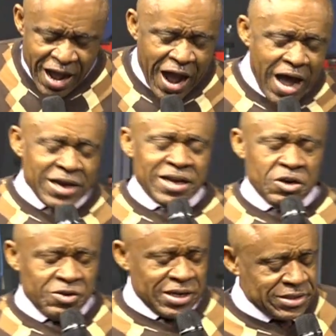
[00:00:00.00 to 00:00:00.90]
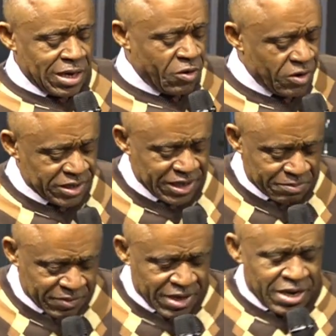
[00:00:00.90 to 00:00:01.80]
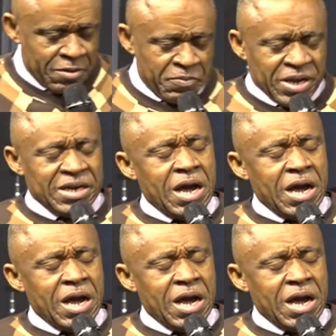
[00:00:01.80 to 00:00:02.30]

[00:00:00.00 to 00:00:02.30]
Hallelujah to your holy name. Be